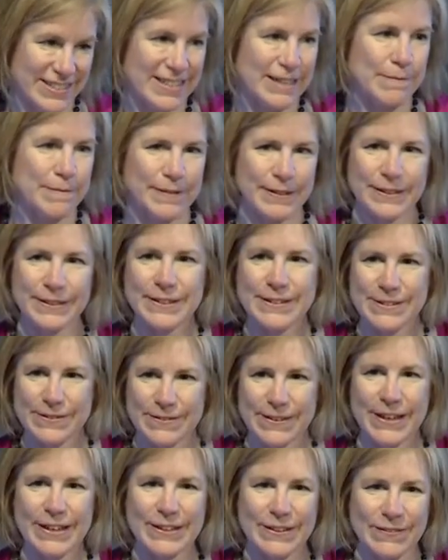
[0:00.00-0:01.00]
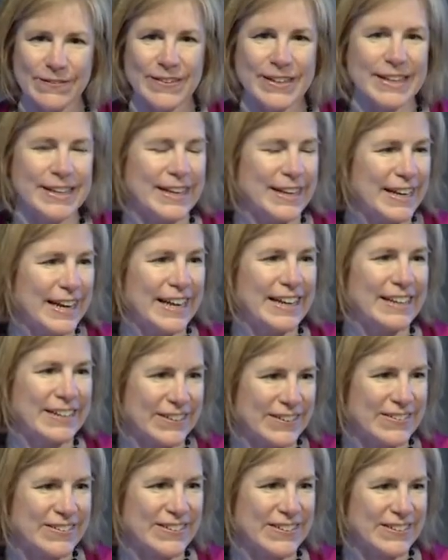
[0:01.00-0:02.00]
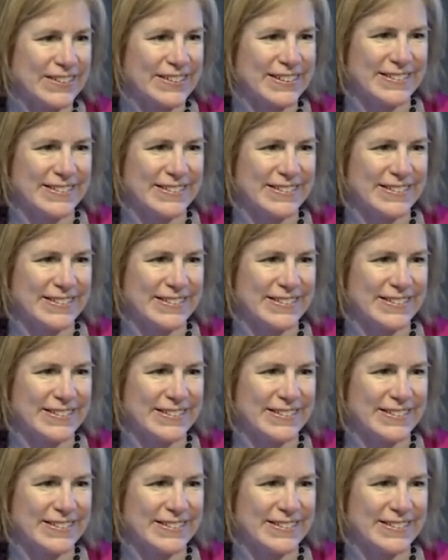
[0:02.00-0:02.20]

typically developing at 8 years old,